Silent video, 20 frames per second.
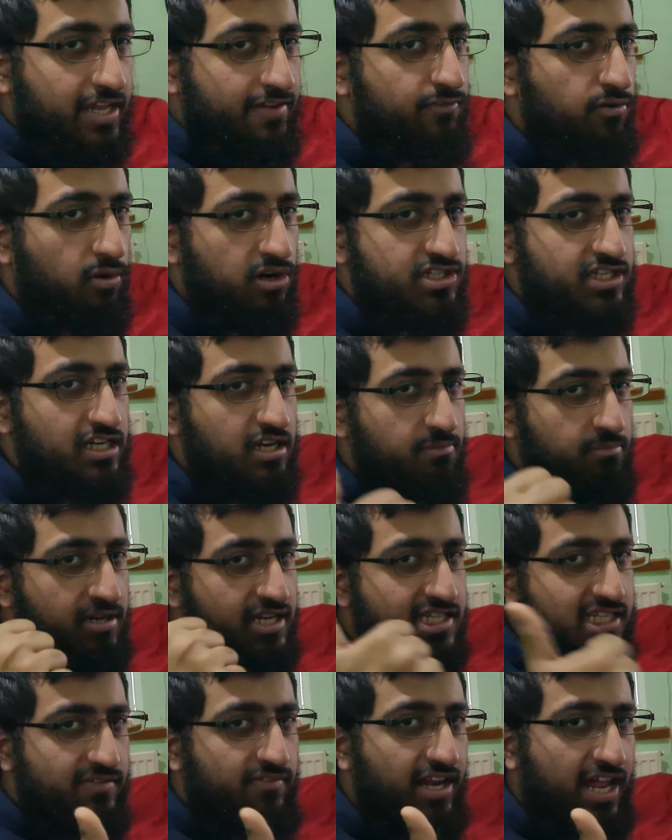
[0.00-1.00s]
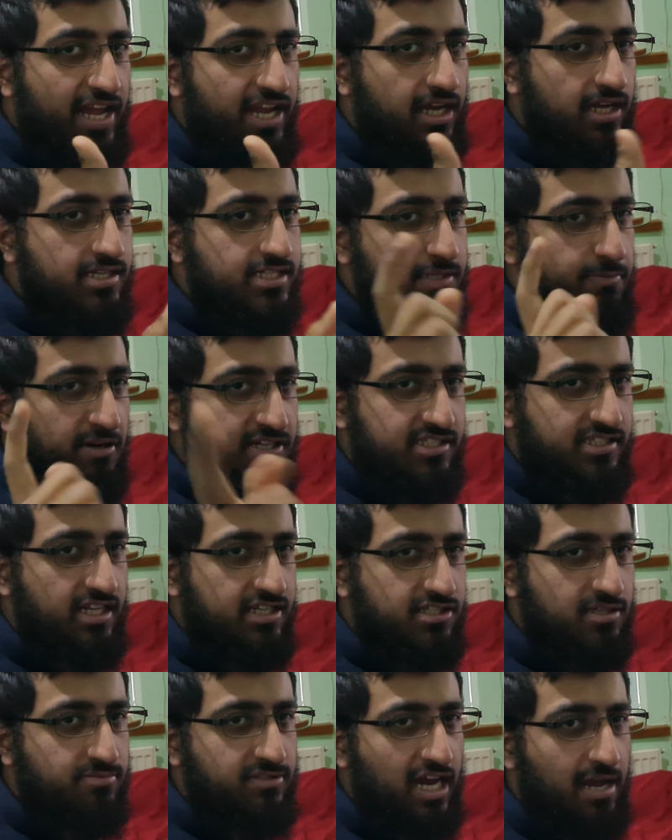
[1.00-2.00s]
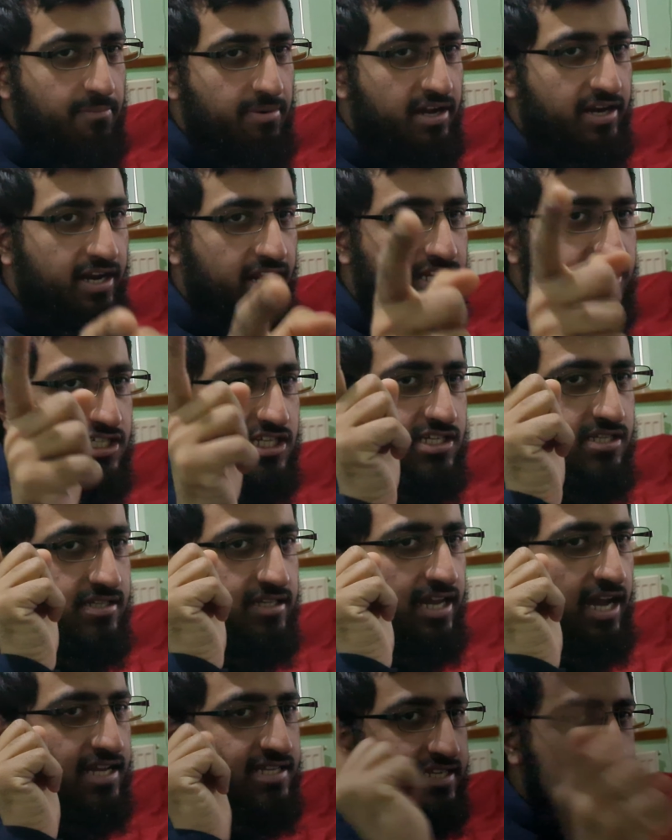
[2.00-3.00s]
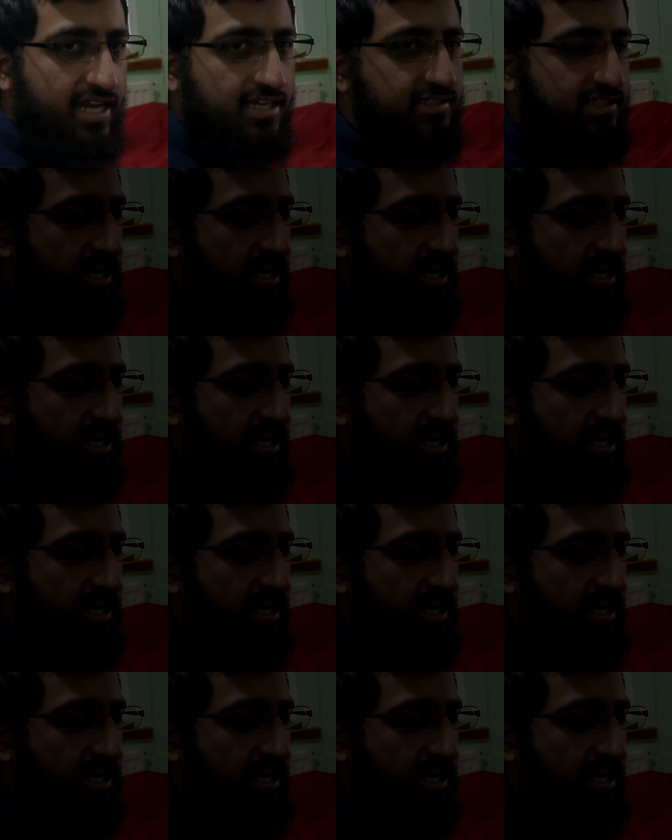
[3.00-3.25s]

you for watching. Please leave a like, smash that subscribe button, and I'll see you guys next